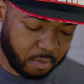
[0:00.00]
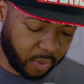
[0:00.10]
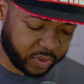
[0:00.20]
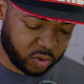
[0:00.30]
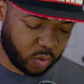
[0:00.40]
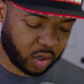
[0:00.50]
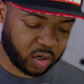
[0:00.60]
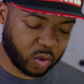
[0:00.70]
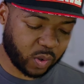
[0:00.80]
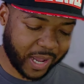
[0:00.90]
but we do want
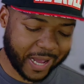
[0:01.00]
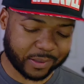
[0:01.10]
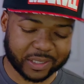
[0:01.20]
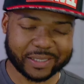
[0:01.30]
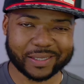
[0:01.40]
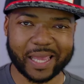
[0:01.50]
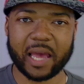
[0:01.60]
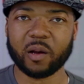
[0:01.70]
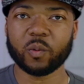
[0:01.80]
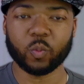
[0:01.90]
to know how they
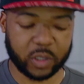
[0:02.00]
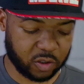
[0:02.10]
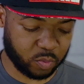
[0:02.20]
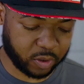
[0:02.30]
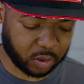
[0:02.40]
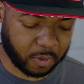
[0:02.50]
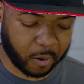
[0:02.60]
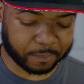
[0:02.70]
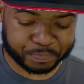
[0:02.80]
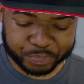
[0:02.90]
sound when you put them
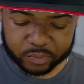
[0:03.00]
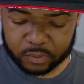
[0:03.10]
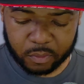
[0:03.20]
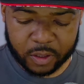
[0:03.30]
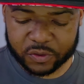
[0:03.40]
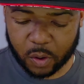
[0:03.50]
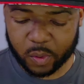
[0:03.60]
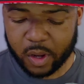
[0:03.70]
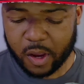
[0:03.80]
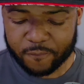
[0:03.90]
on.
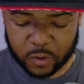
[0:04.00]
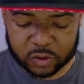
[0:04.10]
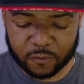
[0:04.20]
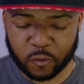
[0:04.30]
So first and